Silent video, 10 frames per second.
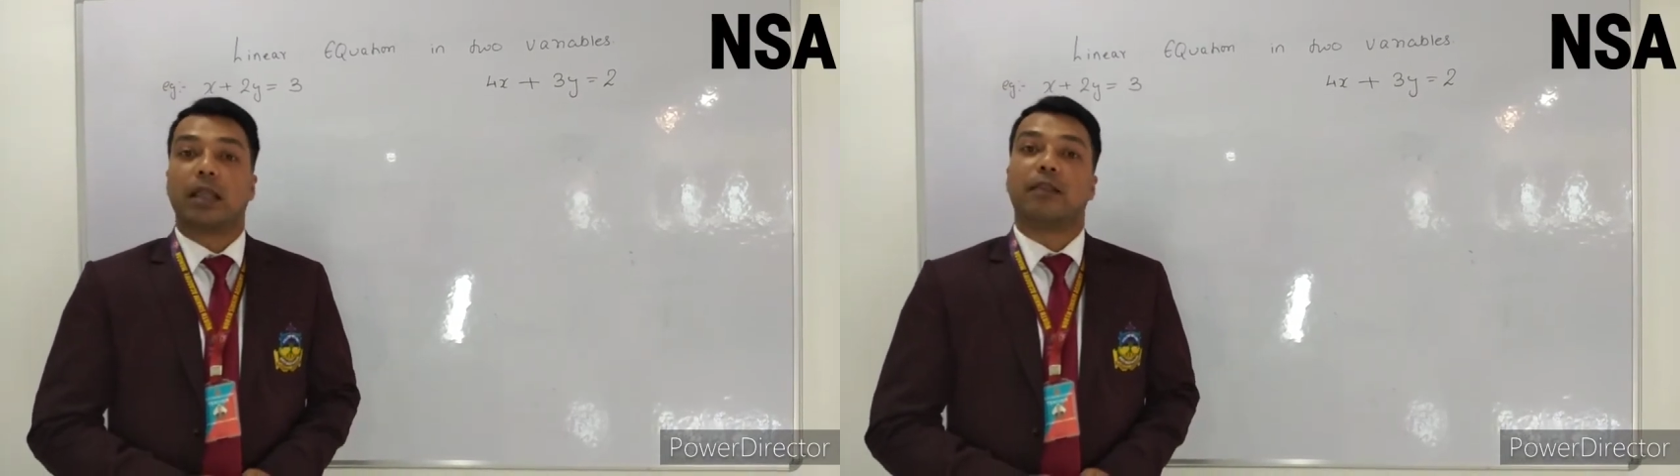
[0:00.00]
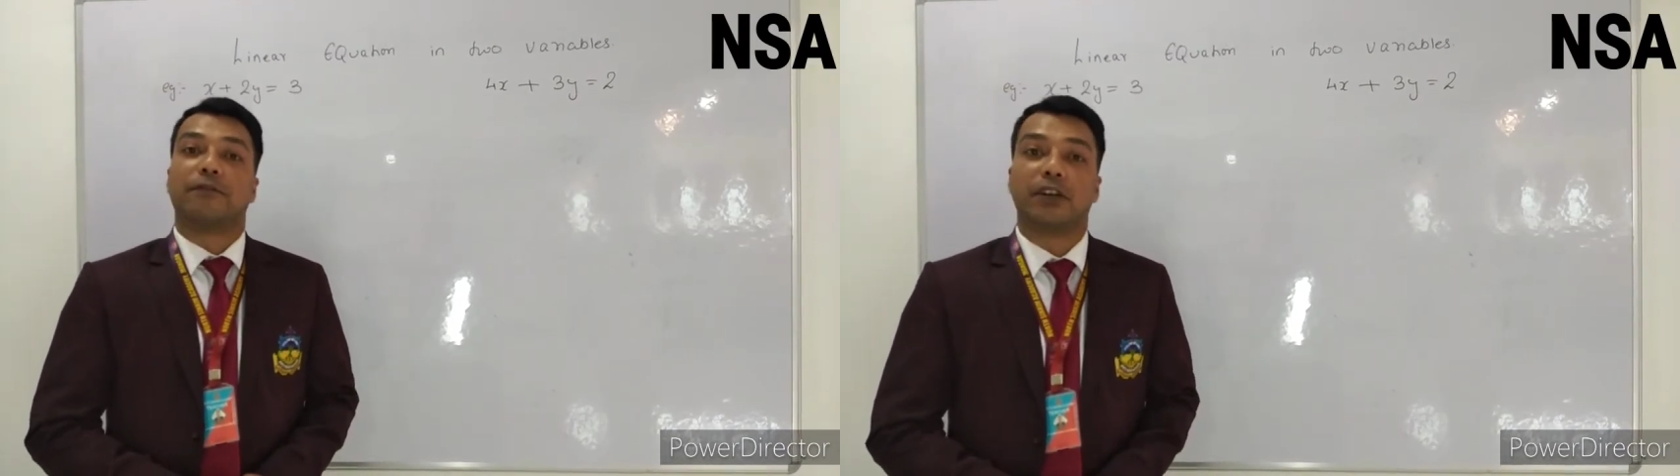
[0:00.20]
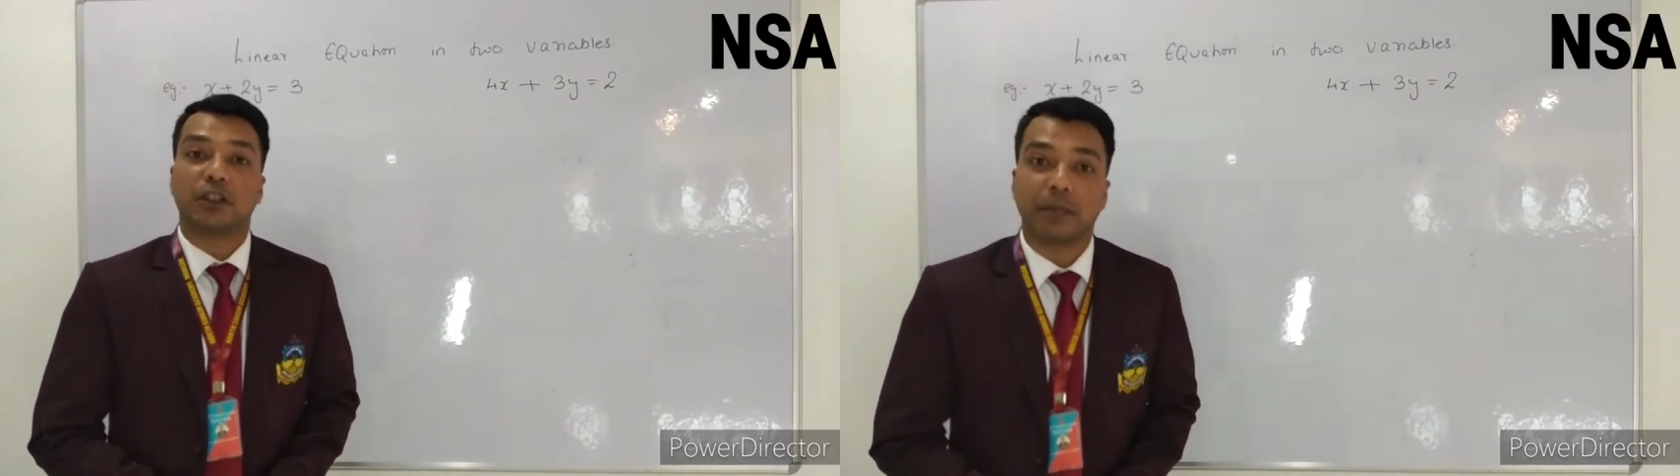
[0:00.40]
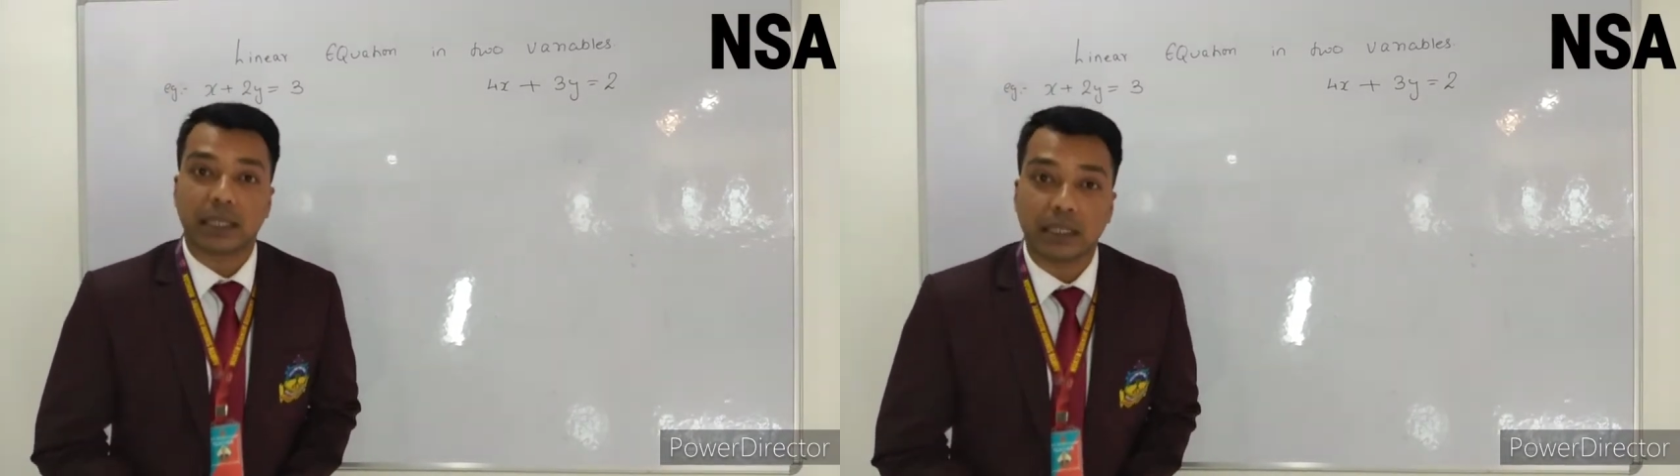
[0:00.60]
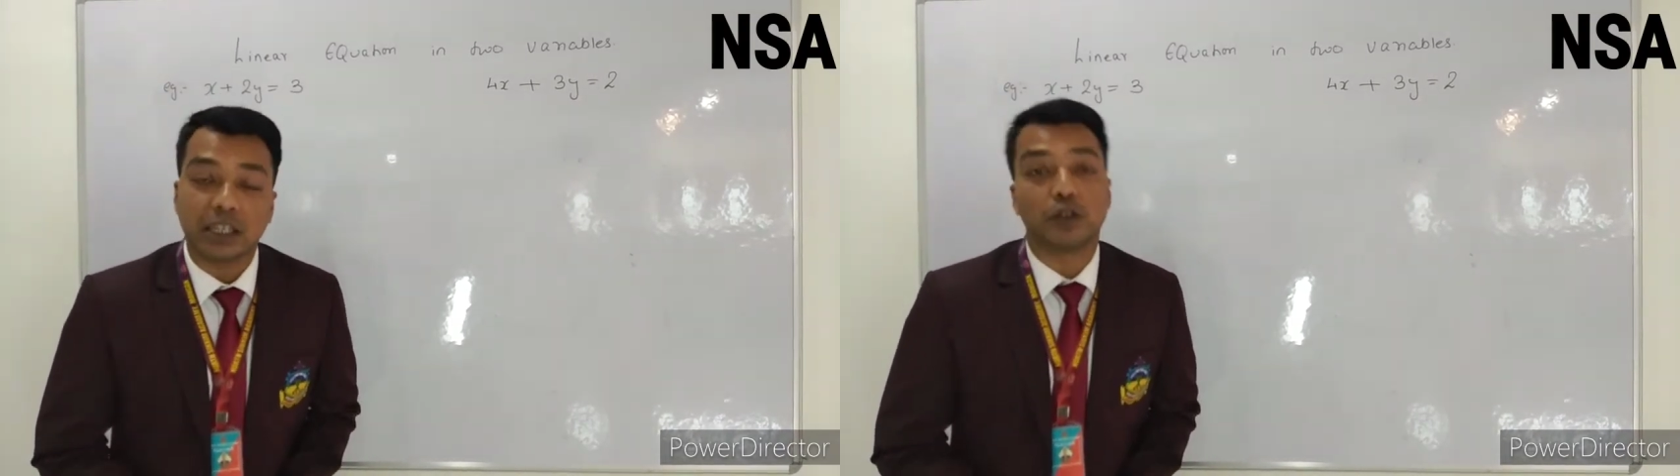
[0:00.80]
The first
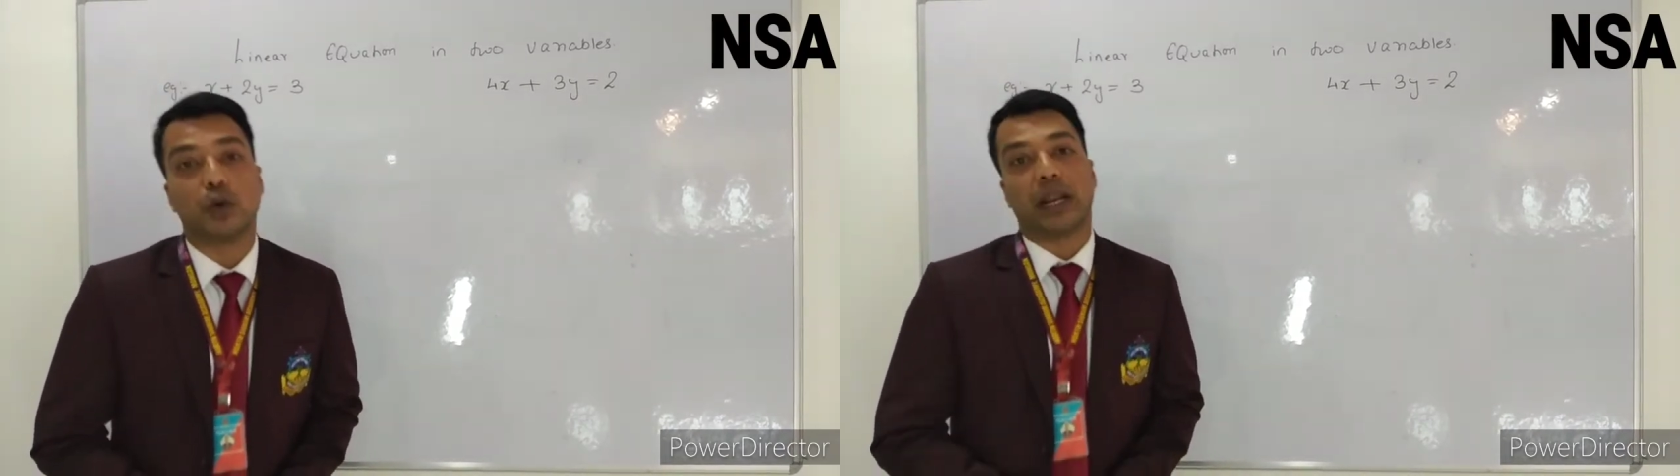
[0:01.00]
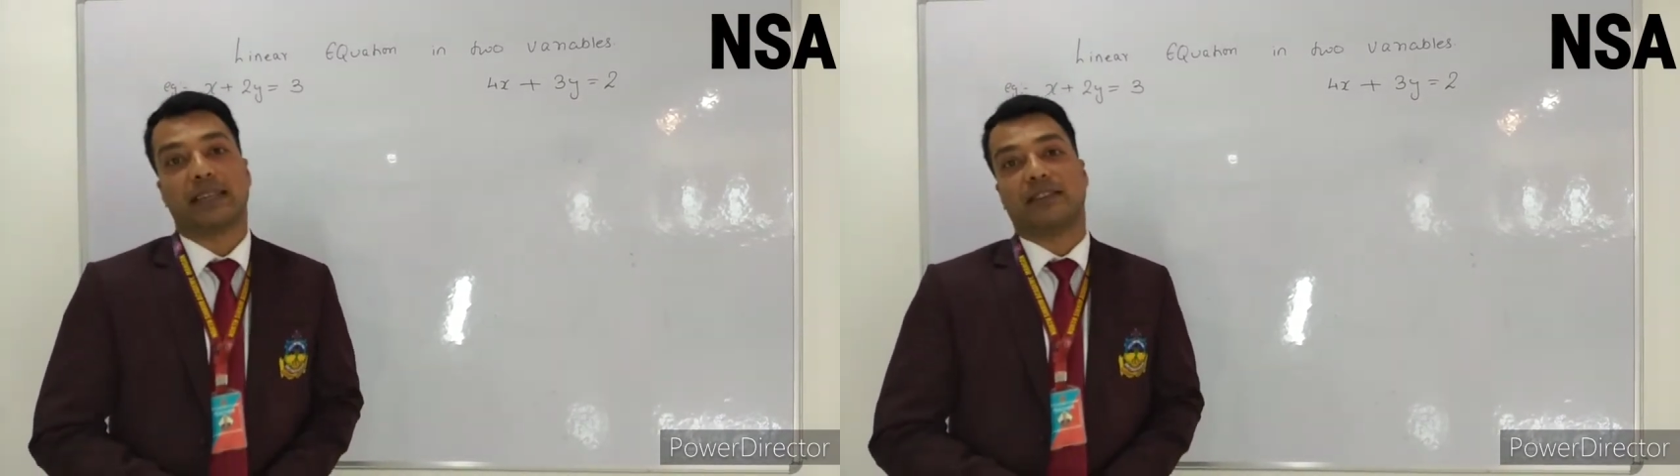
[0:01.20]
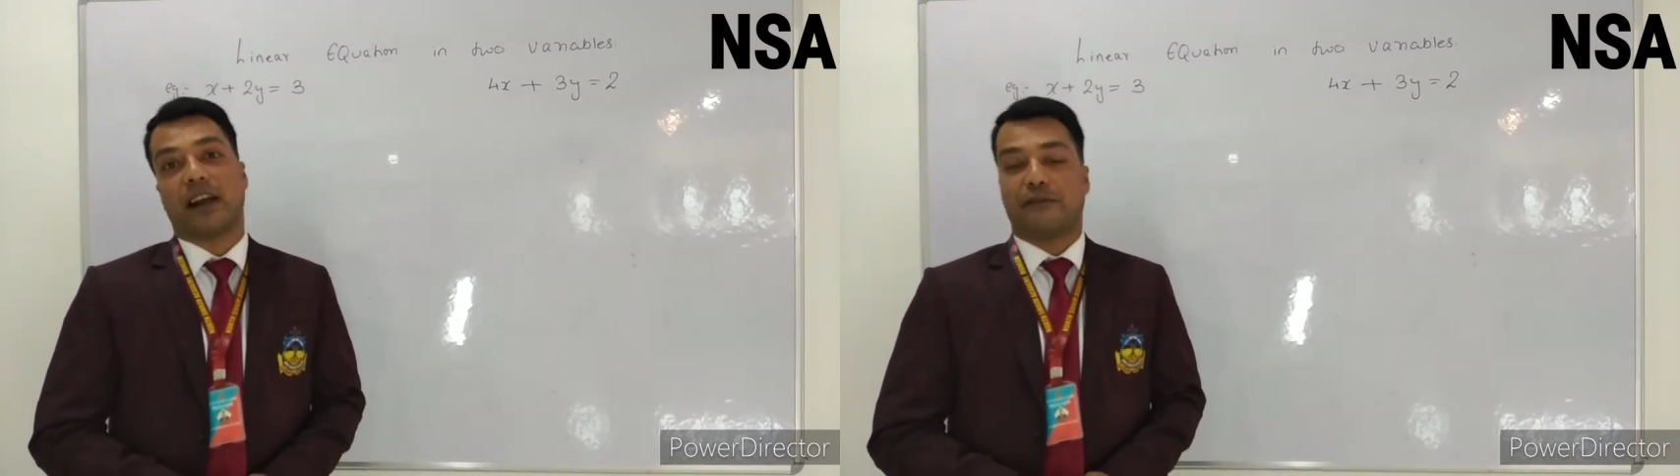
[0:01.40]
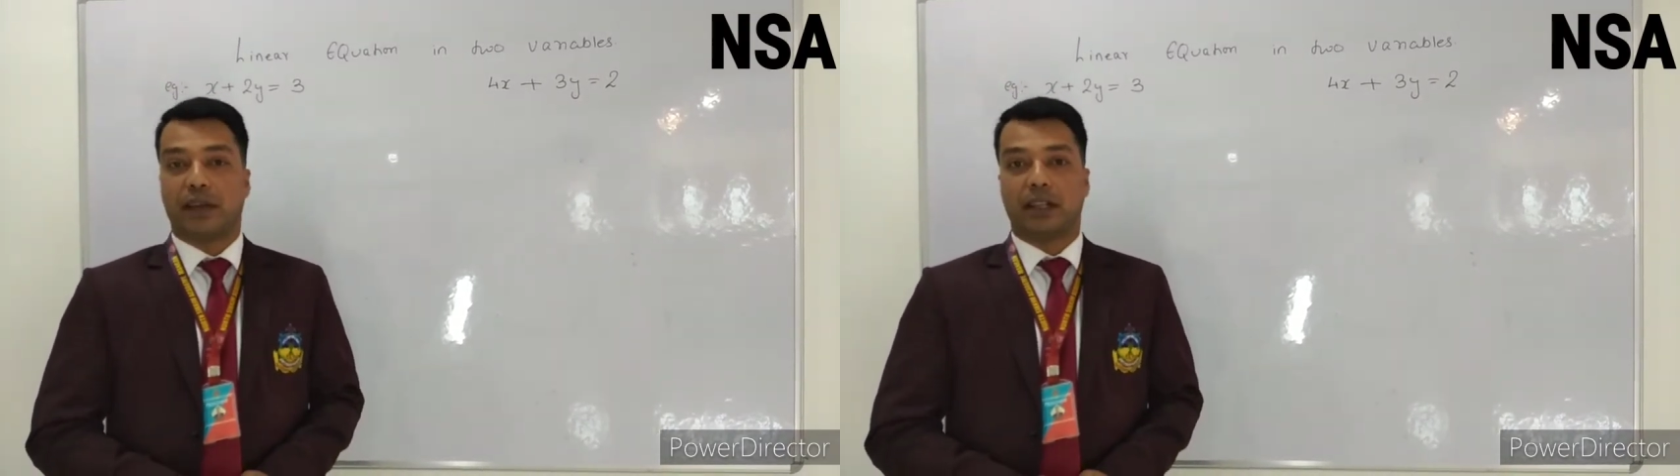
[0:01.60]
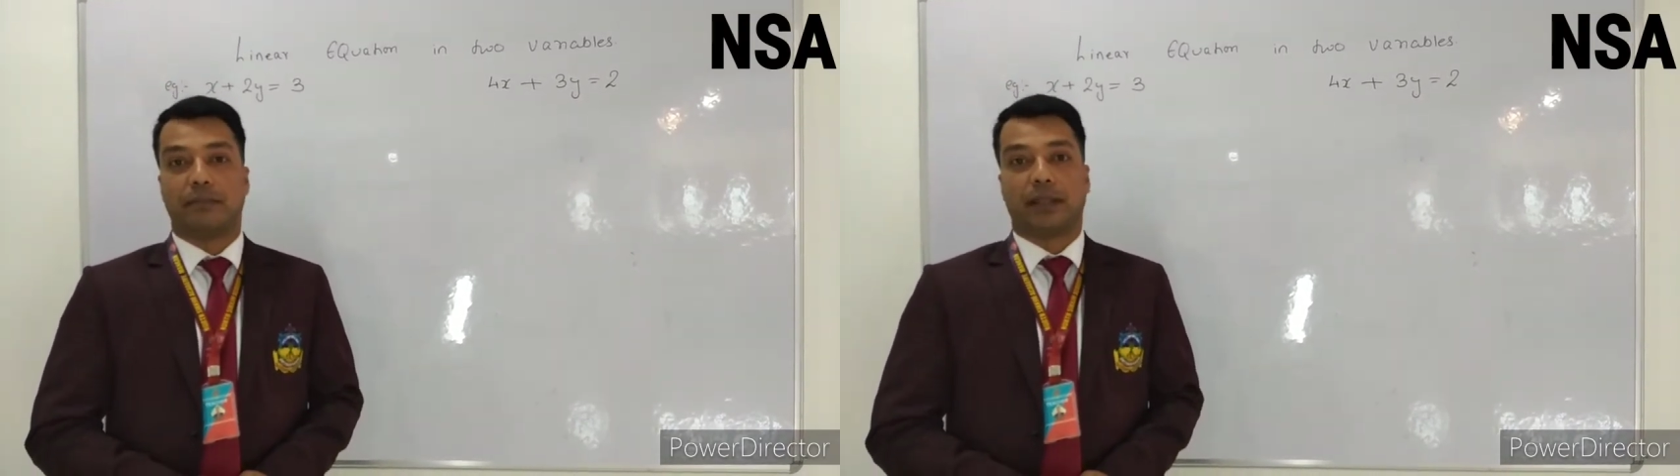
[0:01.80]
method is known as
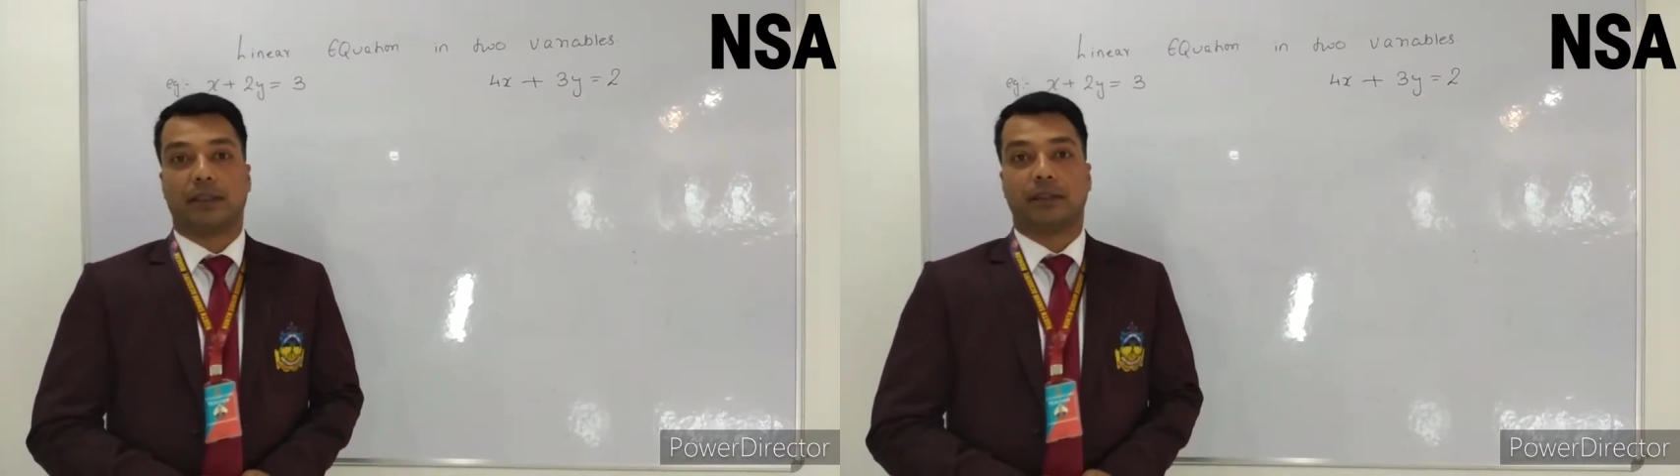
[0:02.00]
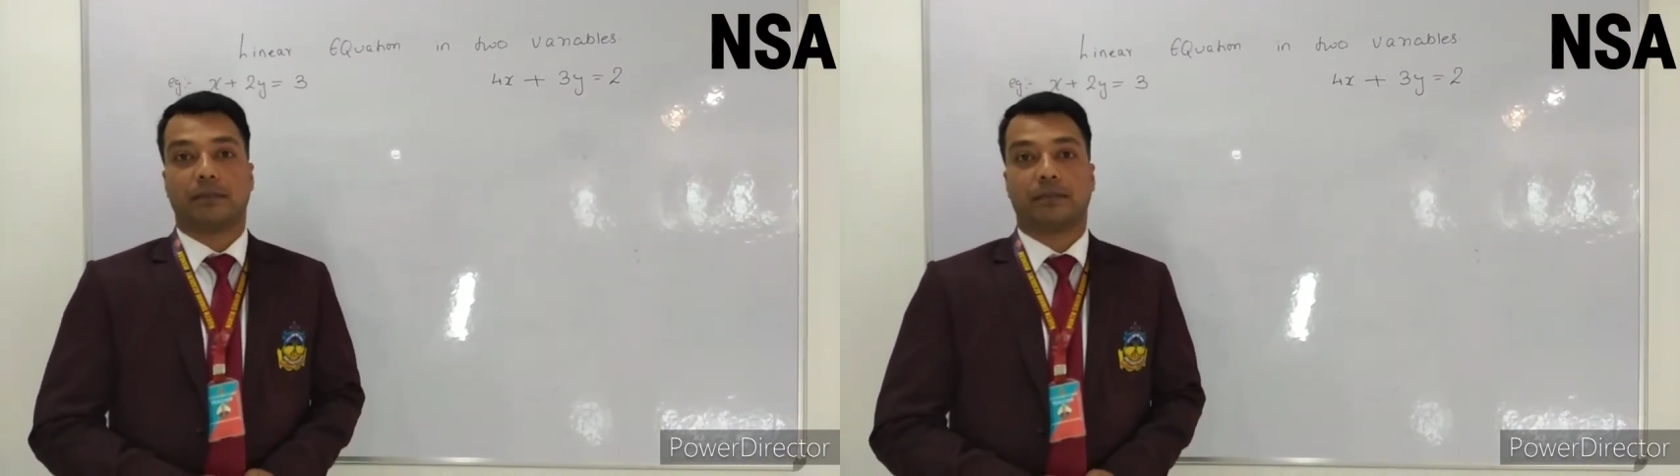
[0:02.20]
graphical method,